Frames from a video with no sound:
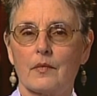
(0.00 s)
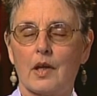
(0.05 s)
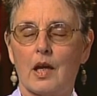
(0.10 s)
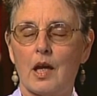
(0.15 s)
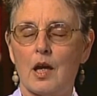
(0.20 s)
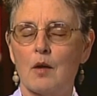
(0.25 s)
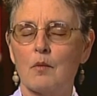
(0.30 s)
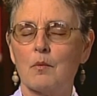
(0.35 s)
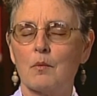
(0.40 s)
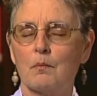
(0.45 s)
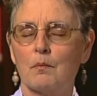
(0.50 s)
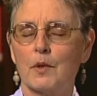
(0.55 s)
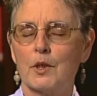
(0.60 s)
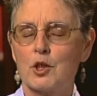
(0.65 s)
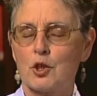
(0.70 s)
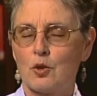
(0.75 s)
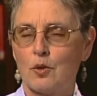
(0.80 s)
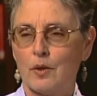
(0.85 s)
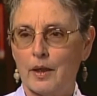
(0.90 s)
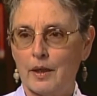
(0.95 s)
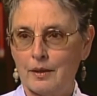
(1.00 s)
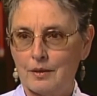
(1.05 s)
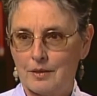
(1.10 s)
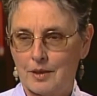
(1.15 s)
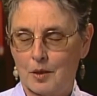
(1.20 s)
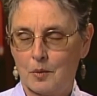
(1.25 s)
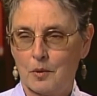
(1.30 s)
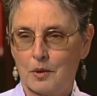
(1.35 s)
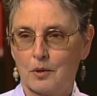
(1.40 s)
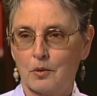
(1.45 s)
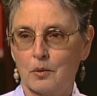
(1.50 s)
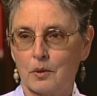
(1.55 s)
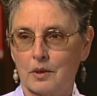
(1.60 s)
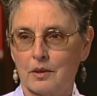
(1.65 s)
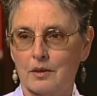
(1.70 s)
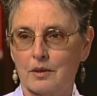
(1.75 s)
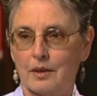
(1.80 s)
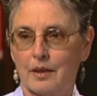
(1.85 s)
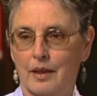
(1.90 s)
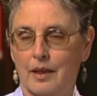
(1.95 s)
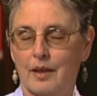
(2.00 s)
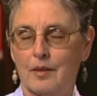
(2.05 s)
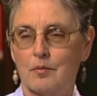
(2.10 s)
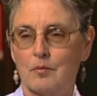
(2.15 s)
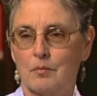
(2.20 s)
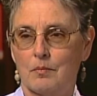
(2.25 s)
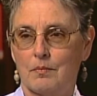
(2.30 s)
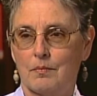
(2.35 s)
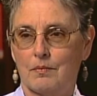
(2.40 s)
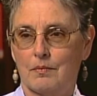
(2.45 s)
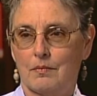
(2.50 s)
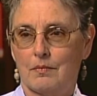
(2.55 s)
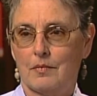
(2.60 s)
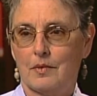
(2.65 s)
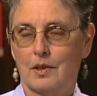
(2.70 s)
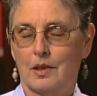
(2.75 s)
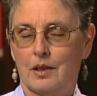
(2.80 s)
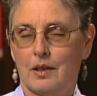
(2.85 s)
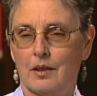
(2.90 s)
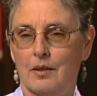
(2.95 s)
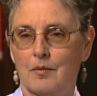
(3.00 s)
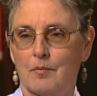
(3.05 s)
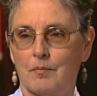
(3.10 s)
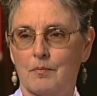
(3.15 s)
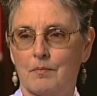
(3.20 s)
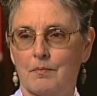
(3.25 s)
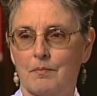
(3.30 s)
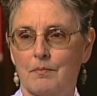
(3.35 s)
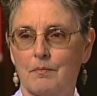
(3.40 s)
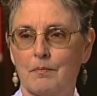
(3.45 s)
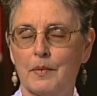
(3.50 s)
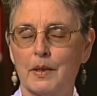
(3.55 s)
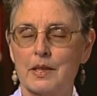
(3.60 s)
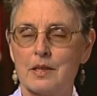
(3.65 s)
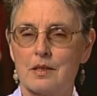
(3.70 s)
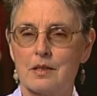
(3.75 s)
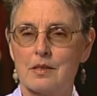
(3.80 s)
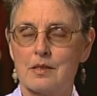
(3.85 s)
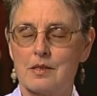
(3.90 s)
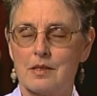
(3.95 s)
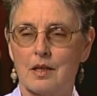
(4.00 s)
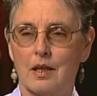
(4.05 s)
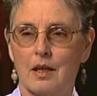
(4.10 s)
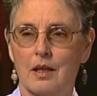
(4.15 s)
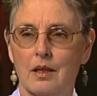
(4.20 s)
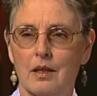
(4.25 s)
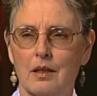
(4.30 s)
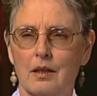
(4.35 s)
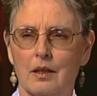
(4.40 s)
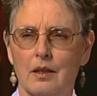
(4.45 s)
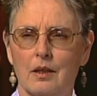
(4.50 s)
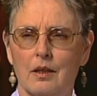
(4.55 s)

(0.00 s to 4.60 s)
how much credit they were going to get, but to say,